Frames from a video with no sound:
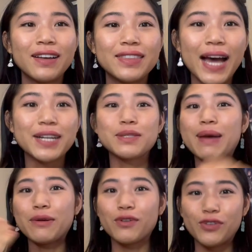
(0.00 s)
That is
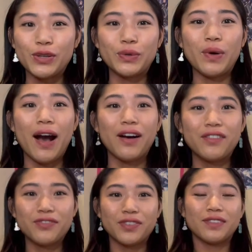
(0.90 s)
my review
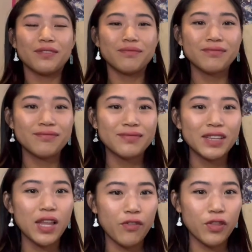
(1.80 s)
of
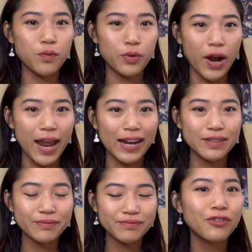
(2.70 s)
Love on the
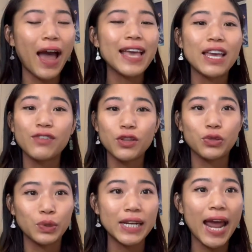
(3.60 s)
Brain. I gave it a
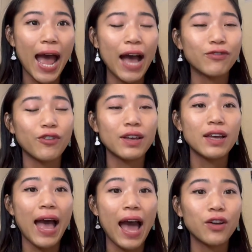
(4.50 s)
3.5
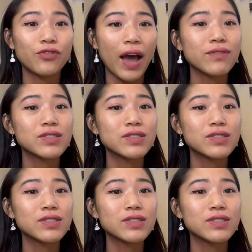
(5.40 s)
out of 5